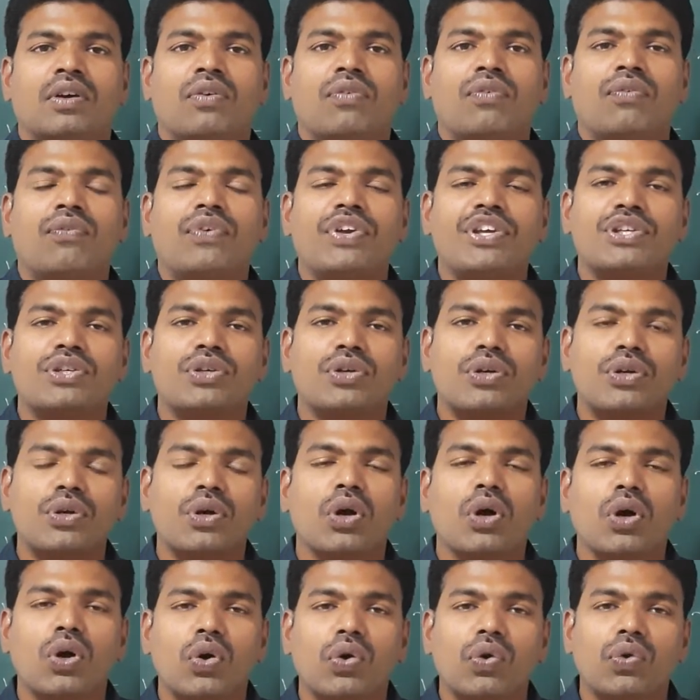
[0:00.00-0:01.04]
we should
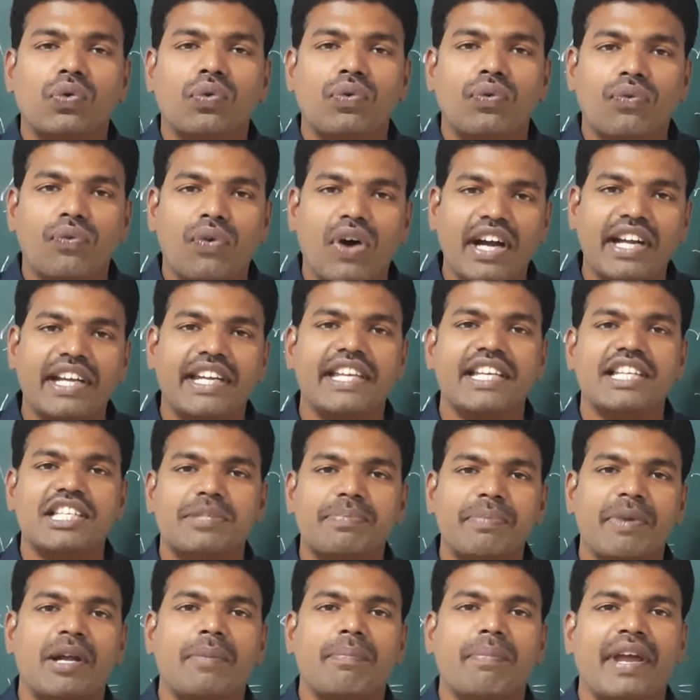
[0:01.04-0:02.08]
know what is
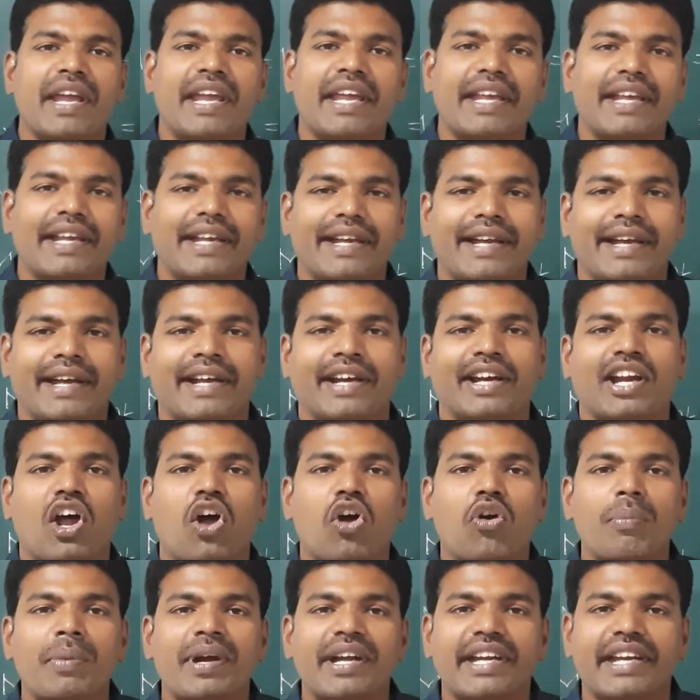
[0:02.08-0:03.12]
meant by
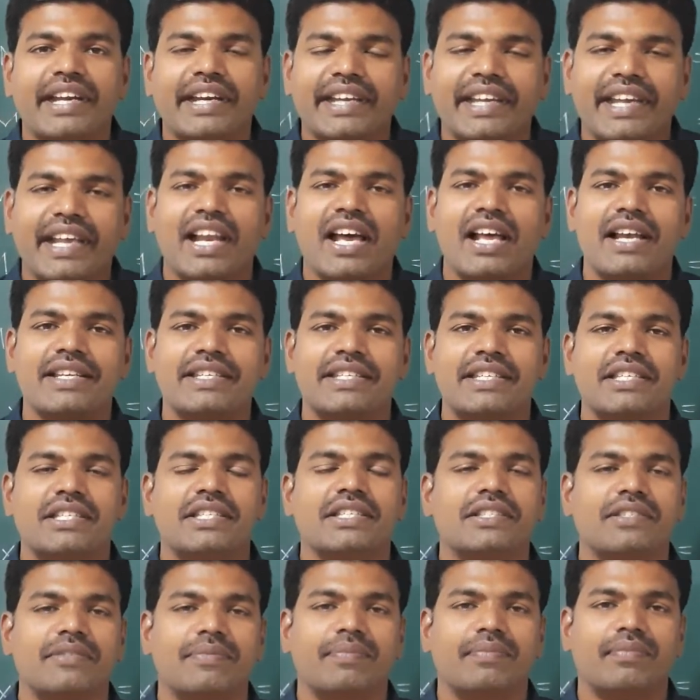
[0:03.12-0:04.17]
gravimetric
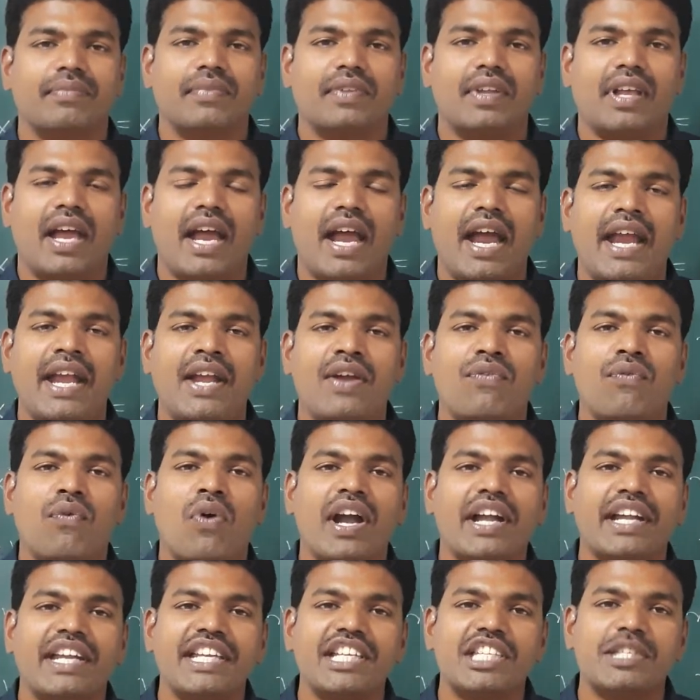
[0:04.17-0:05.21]
analysis and
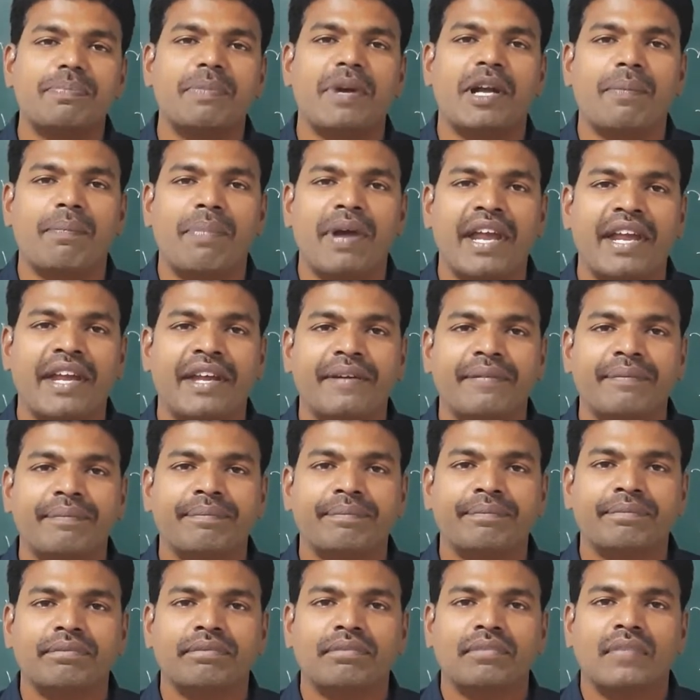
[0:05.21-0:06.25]
what is meant by
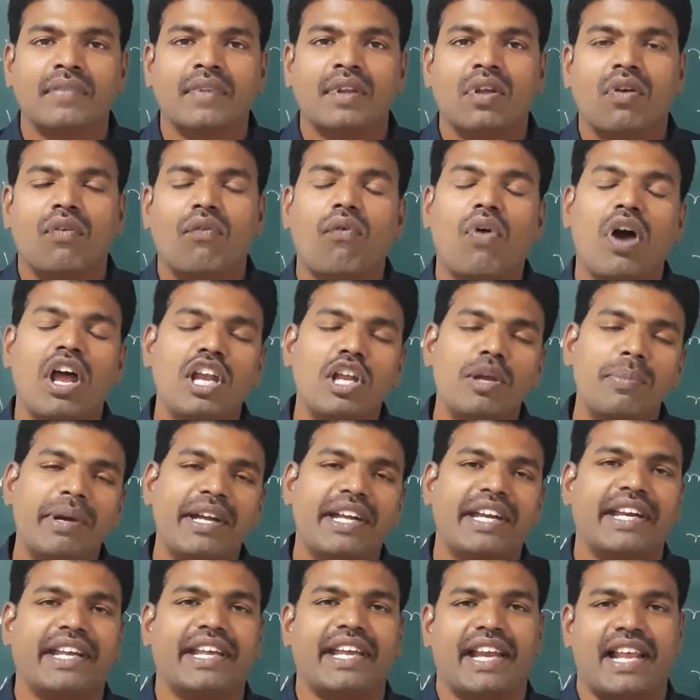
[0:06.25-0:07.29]

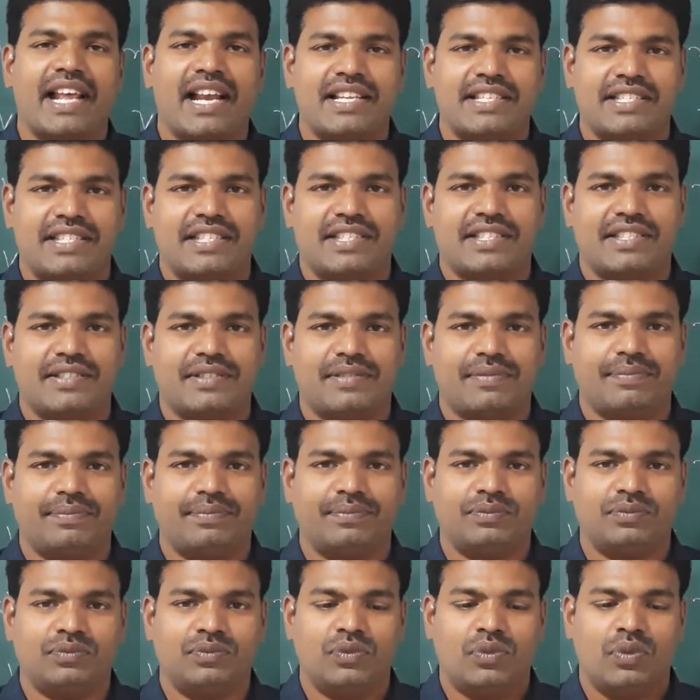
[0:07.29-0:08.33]
volumetric analysis,
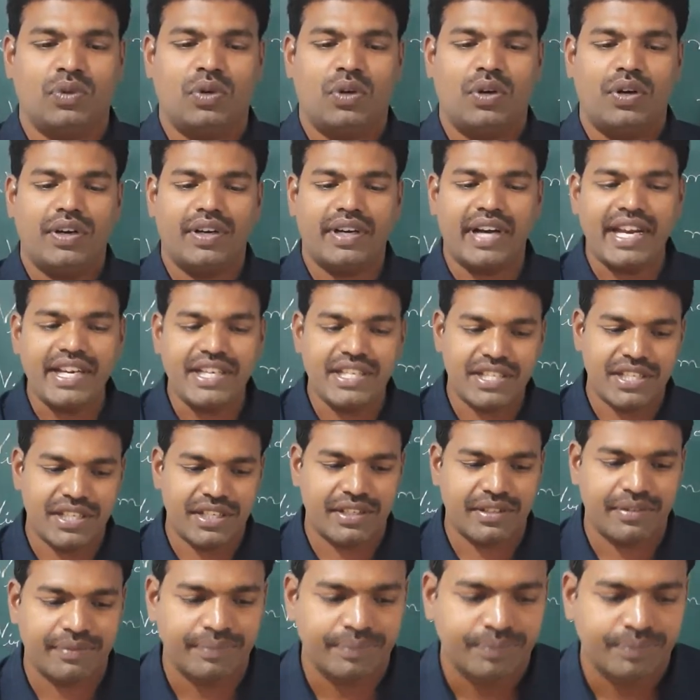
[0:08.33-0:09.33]
right?